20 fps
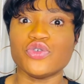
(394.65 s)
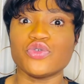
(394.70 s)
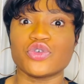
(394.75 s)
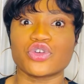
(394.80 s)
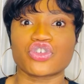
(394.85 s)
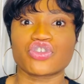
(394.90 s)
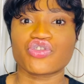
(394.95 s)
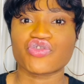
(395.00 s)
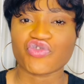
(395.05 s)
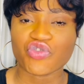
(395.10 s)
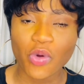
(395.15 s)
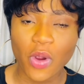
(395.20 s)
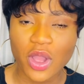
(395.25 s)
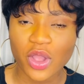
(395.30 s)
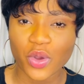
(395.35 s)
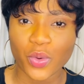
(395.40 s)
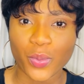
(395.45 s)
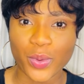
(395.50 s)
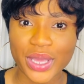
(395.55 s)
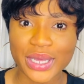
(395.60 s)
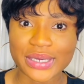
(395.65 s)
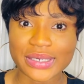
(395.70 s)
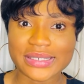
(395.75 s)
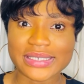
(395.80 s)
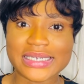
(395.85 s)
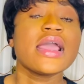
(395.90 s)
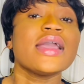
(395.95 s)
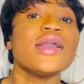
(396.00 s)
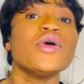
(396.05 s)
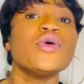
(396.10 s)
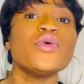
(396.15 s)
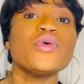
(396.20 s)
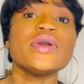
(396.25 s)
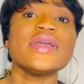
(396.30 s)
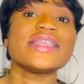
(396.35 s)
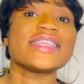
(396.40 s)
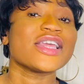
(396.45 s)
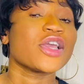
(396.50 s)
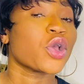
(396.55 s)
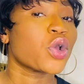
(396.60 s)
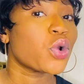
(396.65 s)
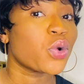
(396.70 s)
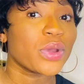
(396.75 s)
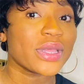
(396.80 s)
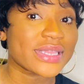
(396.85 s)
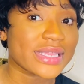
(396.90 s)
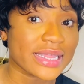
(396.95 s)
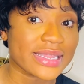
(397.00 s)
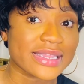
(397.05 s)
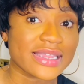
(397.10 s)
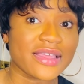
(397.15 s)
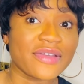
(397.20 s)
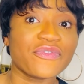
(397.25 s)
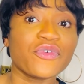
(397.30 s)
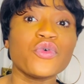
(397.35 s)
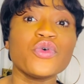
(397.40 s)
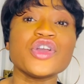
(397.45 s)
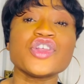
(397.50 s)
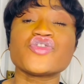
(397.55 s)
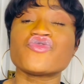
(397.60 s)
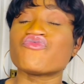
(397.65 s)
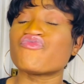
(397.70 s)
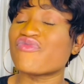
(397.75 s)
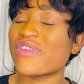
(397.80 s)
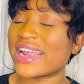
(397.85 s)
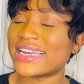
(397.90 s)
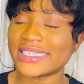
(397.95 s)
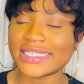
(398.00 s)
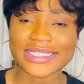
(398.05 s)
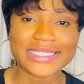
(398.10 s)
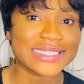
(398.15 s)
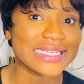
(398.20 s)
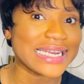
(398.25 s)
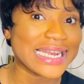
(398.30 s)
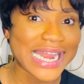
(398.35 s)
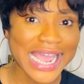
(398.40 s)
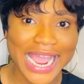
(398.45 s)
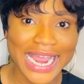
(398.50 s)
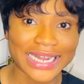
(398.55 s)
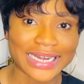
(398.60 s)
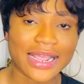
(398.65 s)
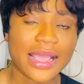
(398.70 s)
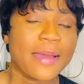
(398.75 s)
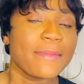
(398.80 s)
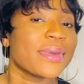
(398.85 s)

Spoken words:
you are strong-willed, who is inquisitive, who is ready to learn.